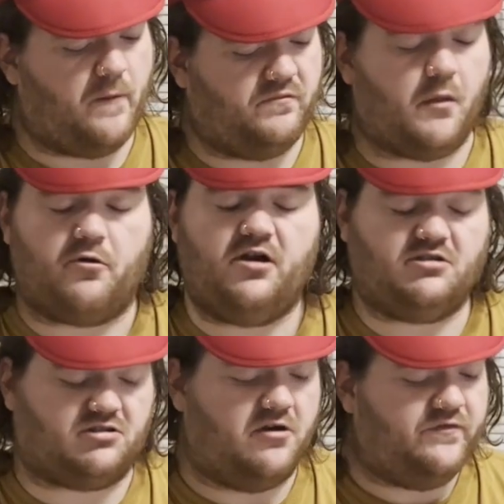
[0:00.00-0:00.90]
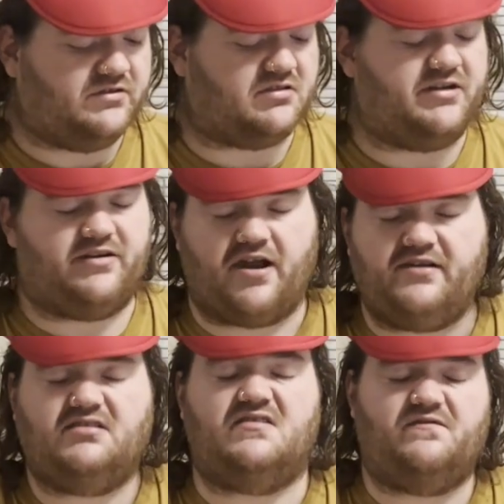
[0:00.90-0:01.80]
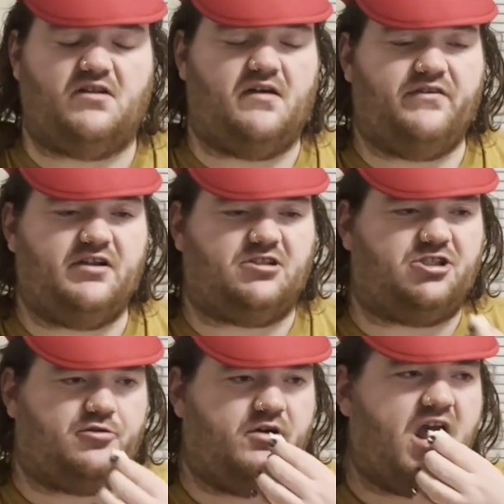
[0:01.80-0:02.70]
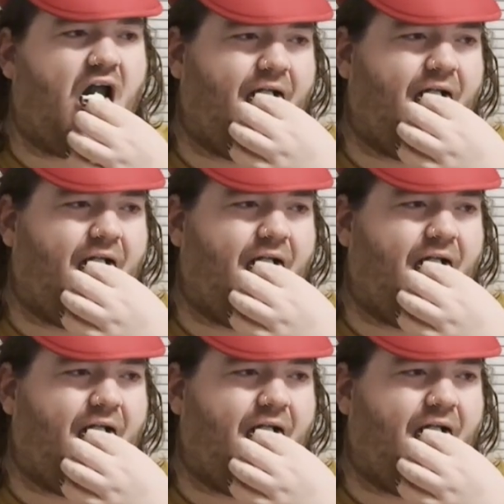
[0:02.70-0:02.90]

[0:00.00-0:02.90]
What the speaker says: The bread itself is like nice and fluffy and chewy.